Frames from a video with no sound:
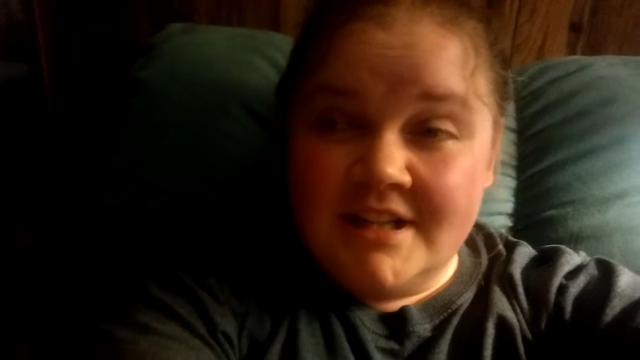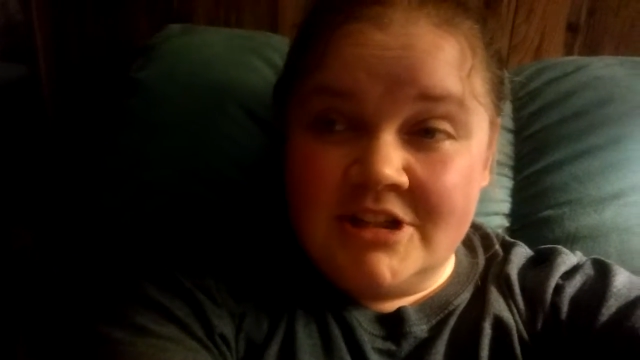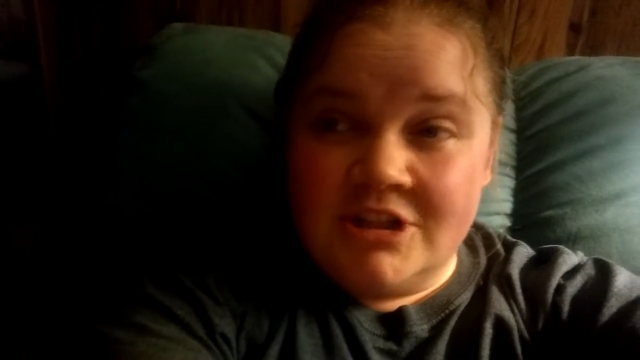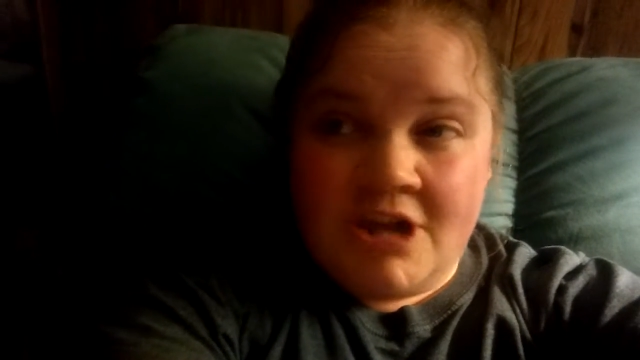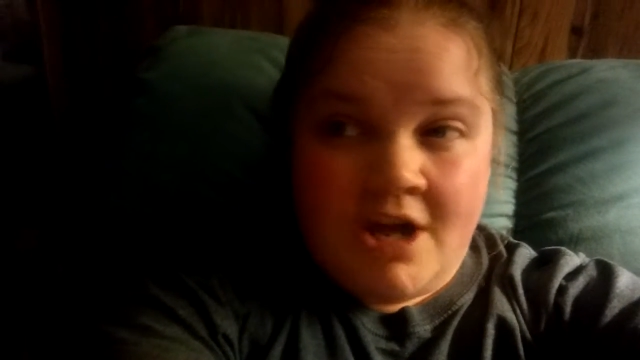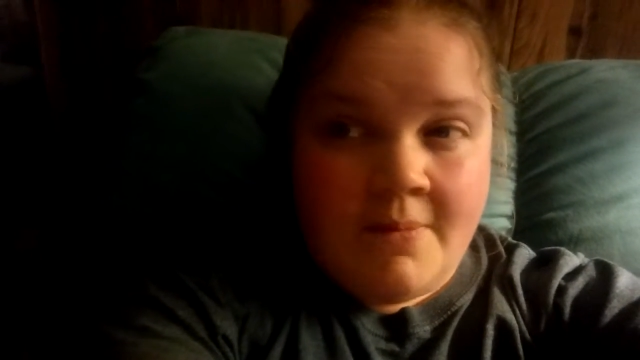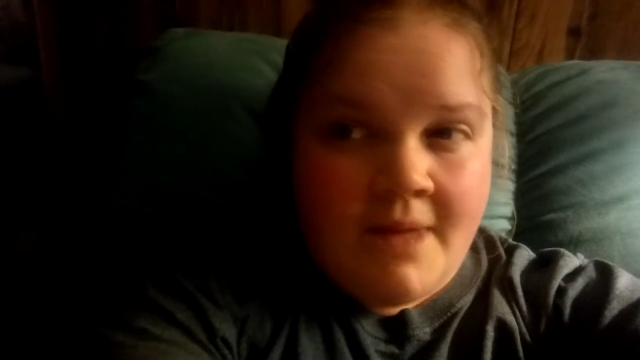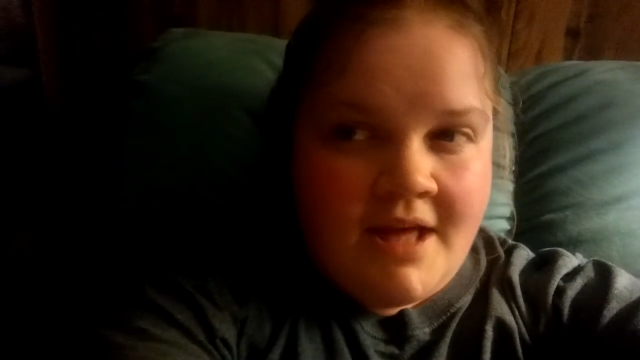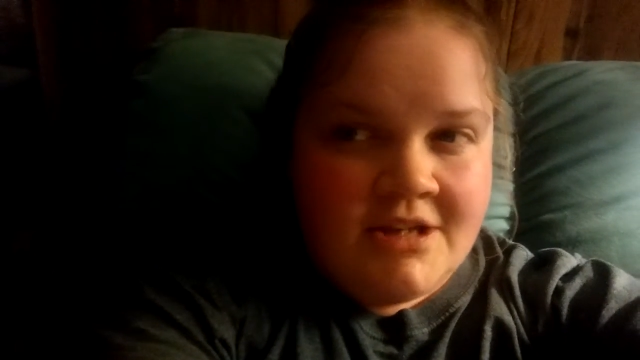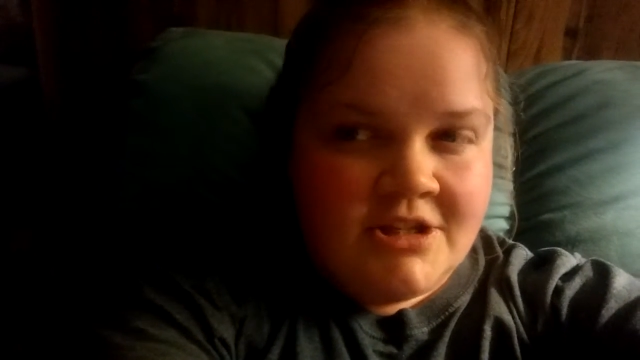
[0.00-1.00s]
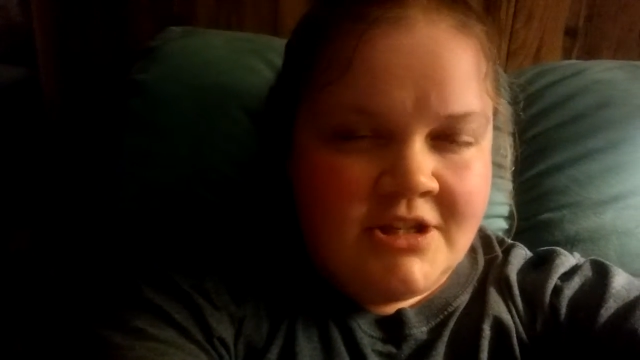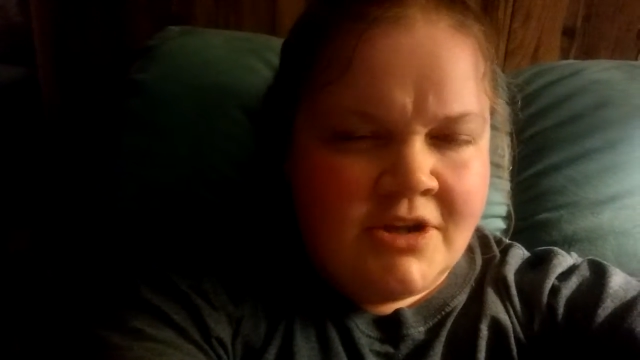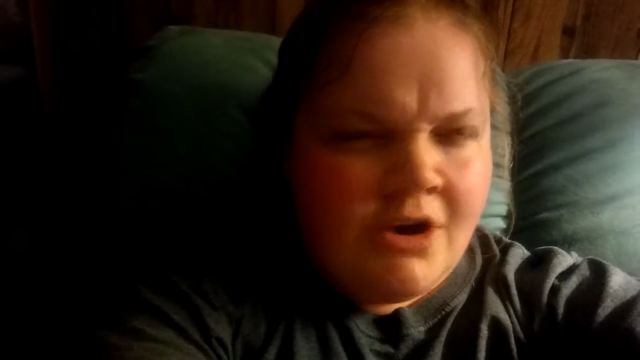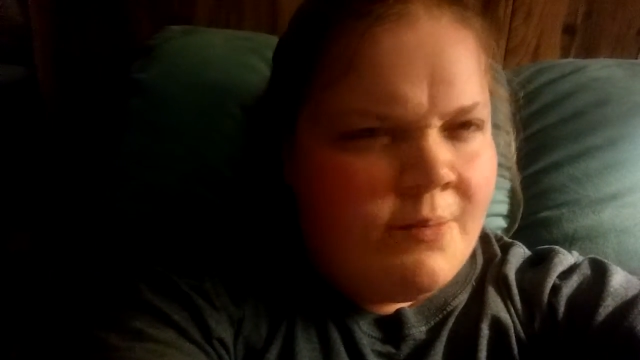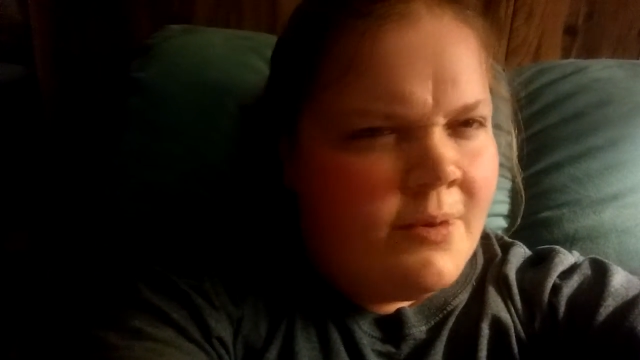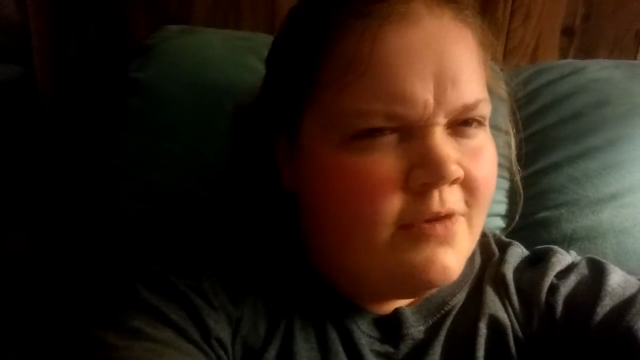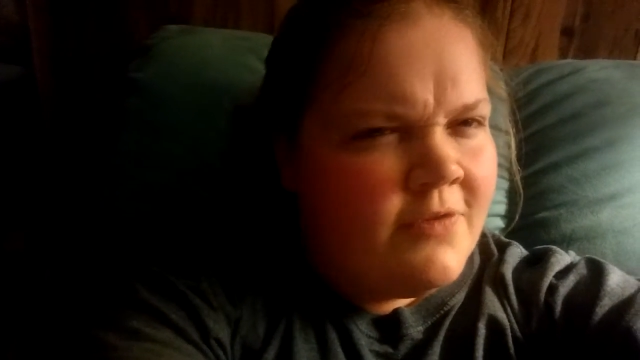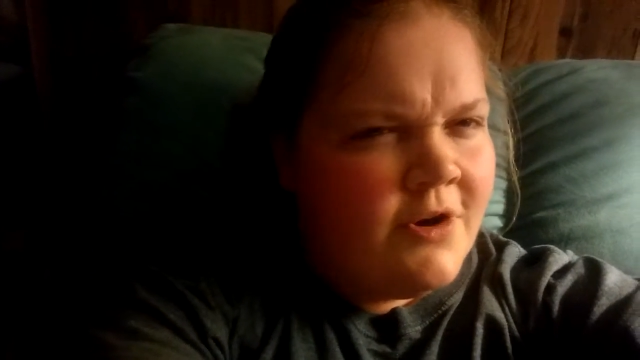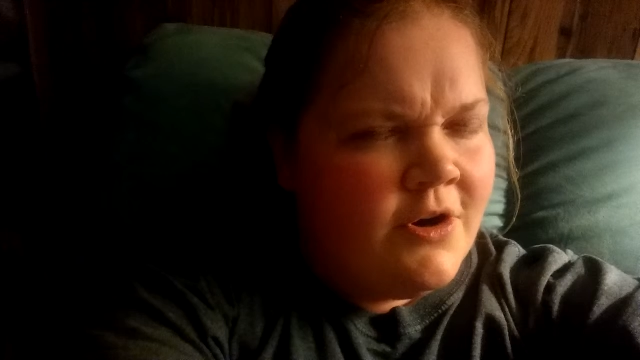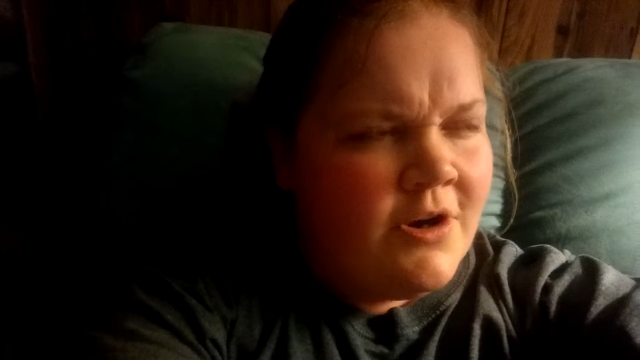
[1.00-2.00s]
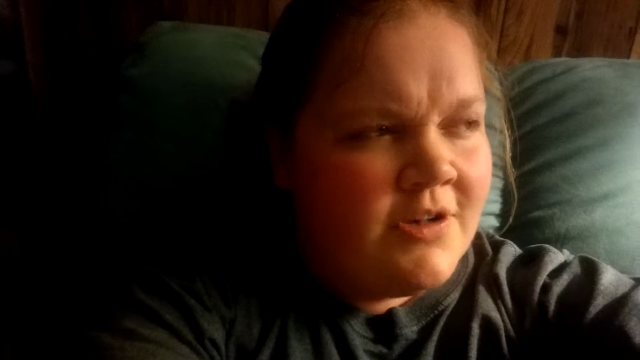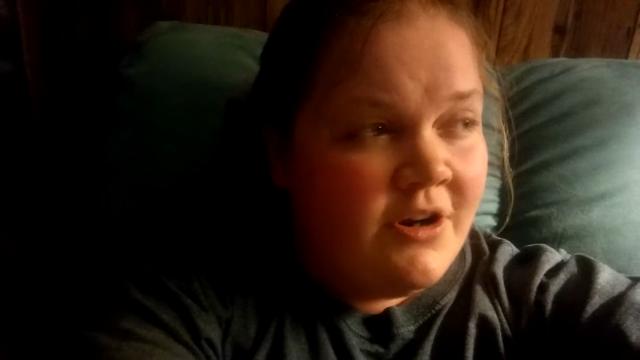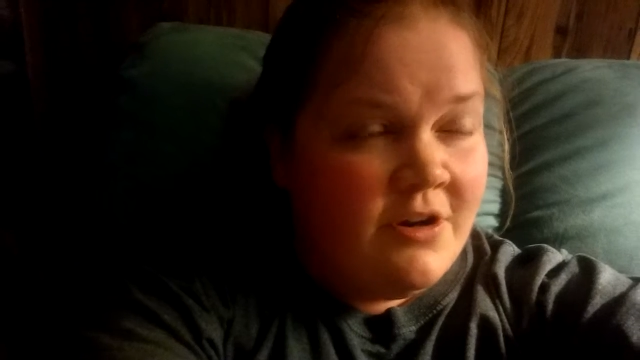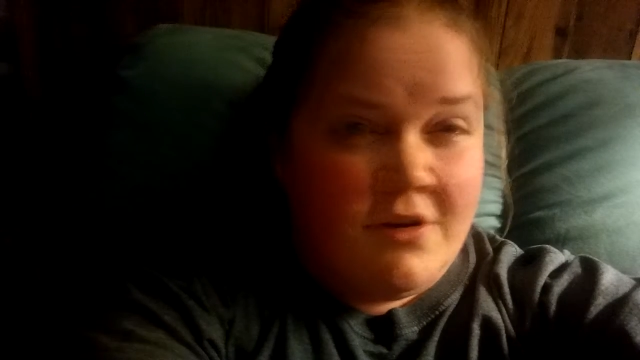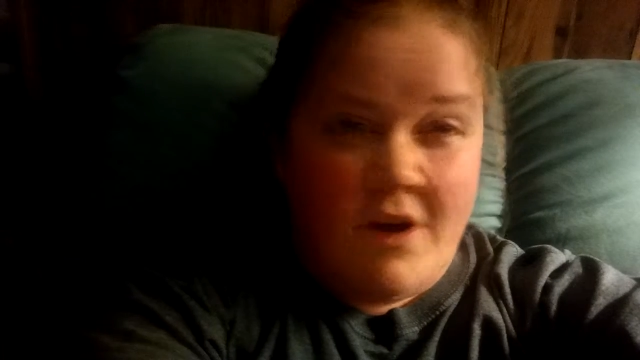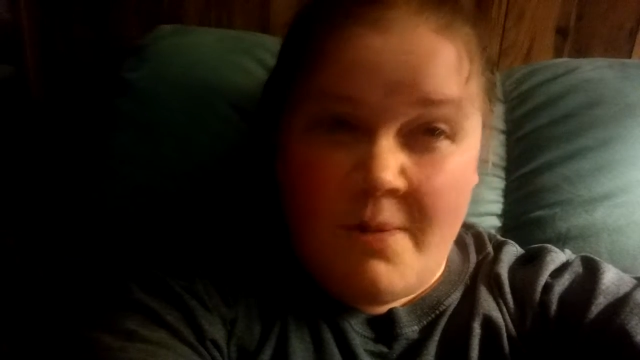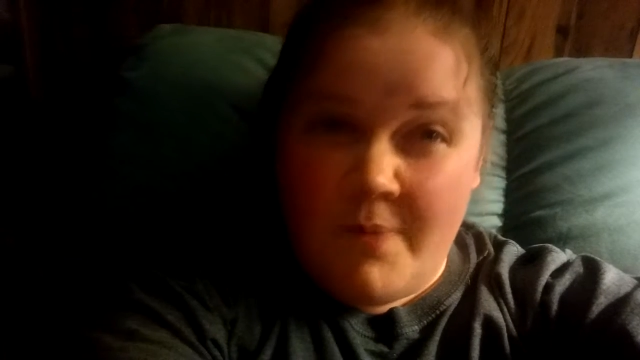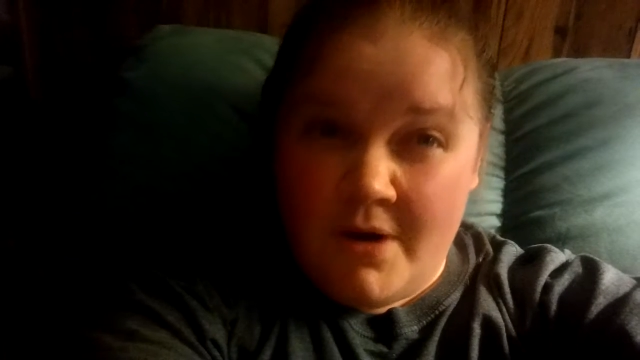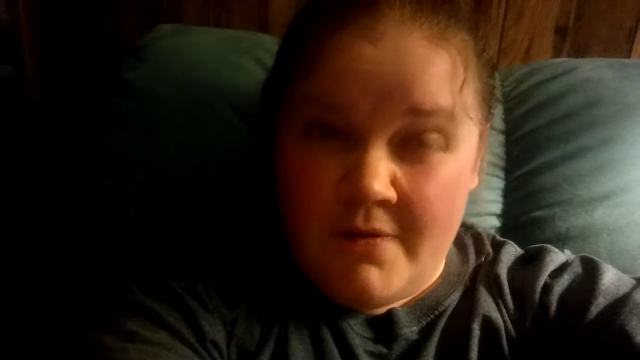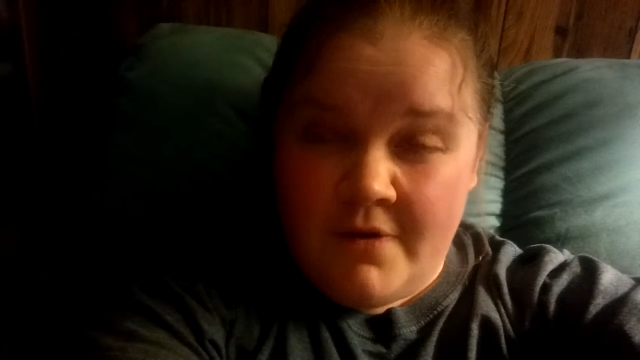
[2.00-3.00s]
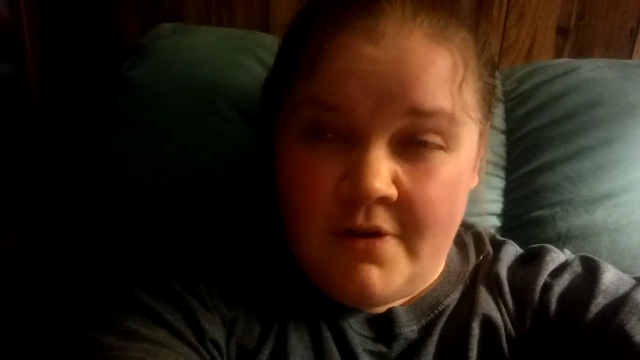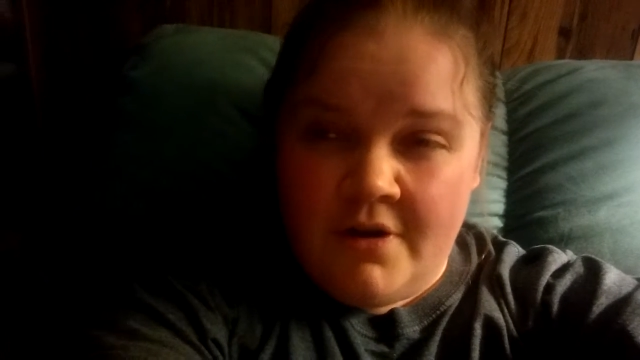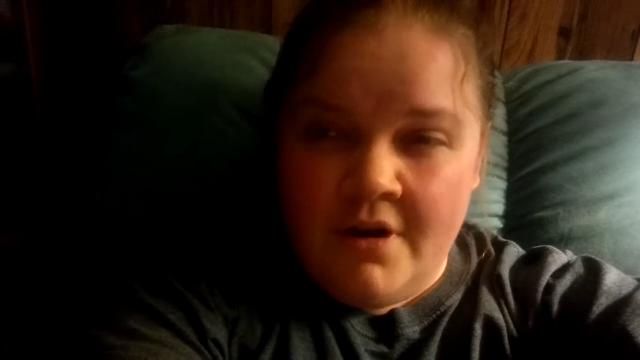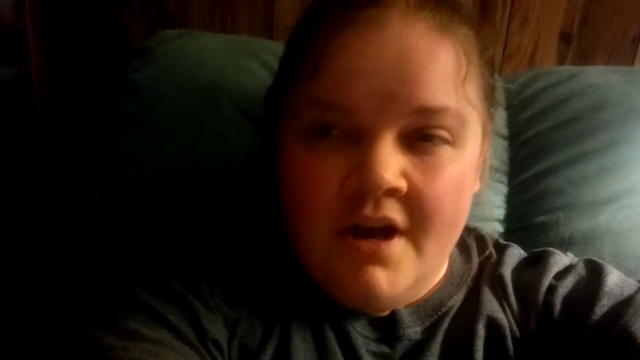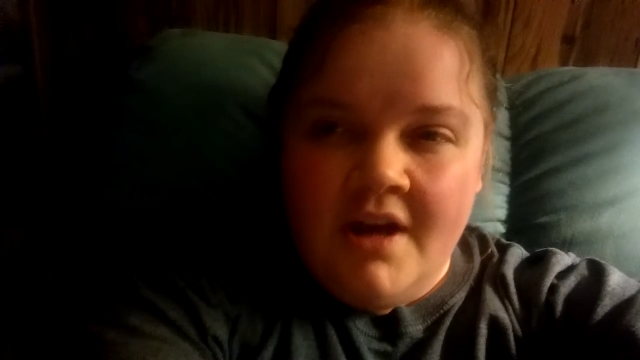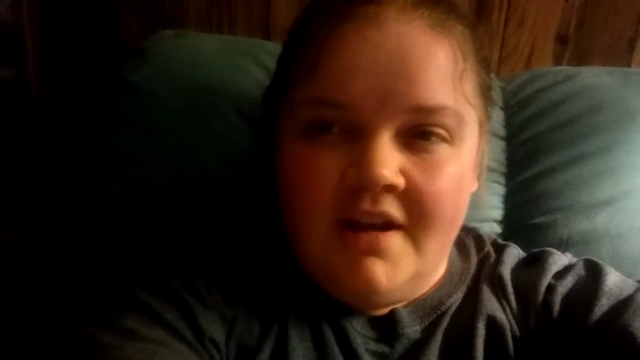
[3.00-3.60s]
Is she not imagining it? Is heart part of her? Is heart not part of her?